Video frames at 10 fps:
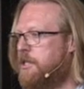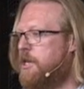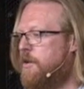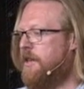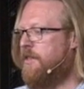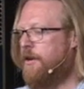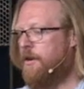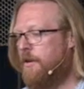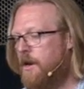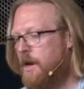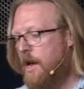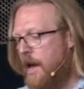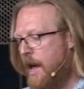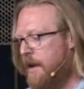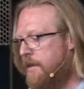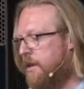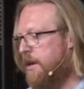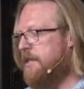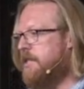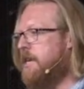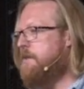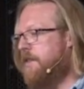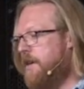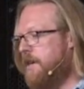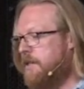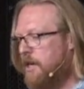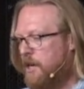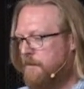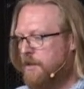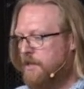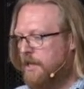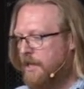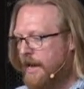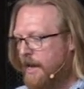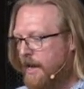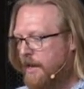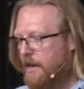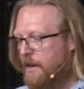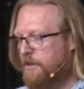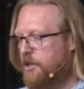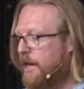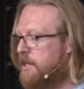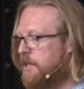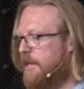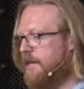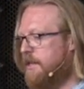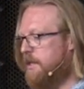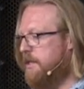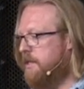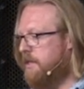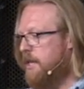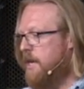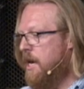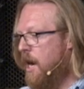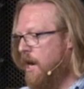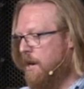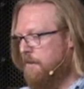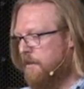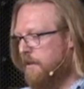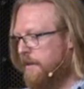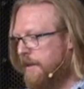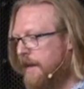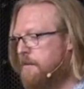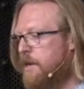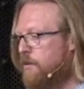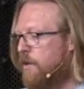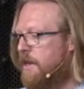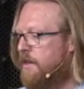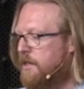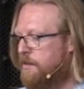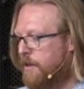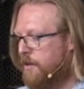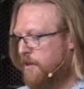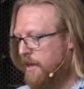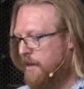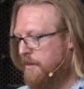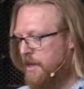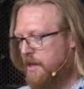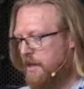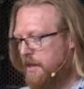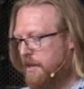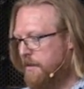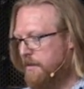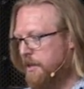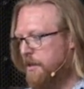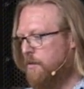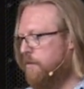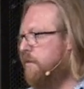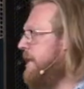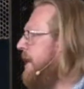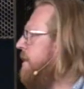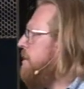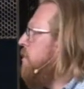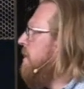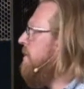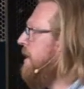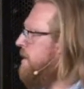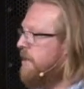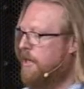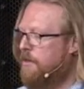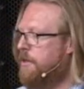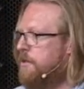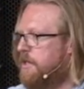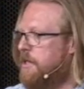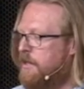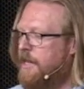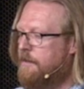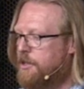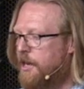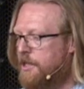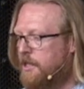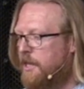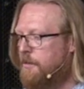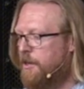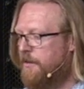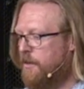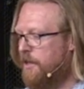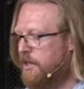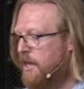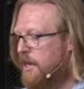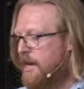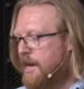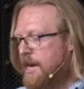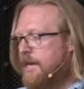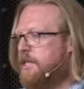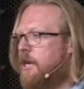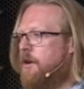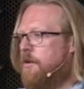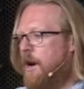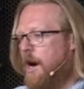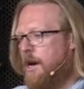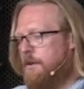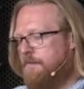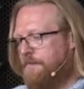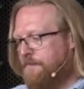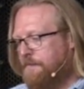is going through. And in the grand scheme of things, using an abstraction like this, let me write this program in 10, 12 lines of code using that abstraction library, of course. So